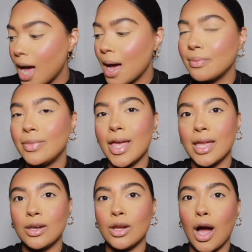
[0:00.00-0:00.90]
And
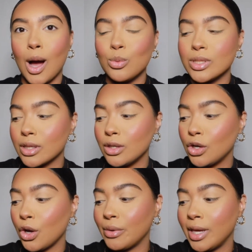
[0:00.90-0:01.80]
then I was gonna
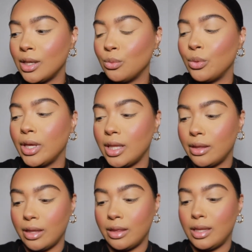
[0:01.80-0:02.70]
go in
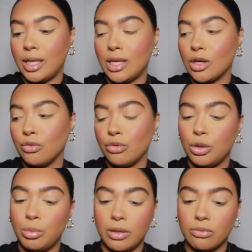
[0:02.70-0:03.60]
with the
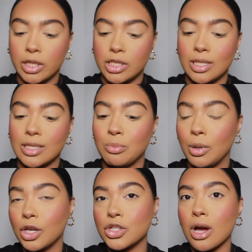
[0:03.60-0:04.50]
Ruby Riches
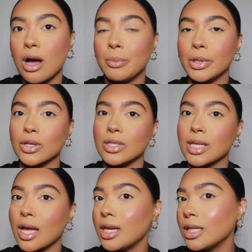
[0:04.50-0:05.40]
blusher because
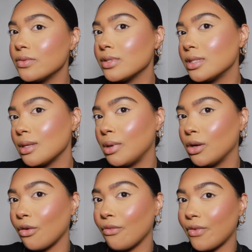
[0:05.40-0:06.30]
it kind of gives a
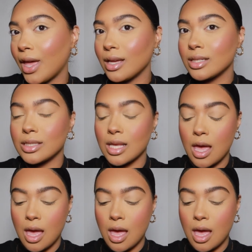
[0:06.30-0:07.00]
similar effect.